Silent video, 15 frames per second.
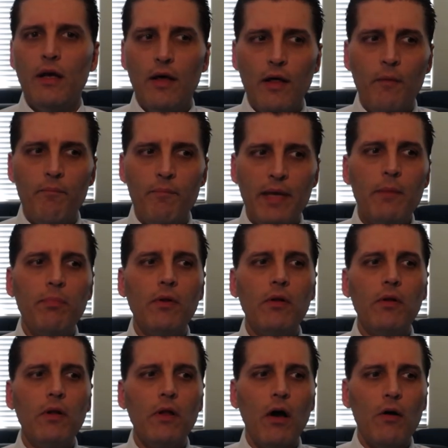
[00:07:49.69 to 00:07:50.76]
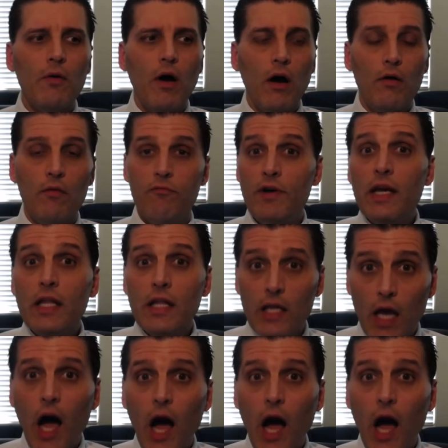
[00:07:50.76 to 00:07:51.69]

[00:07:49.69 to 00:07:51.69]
Uh, people are, are really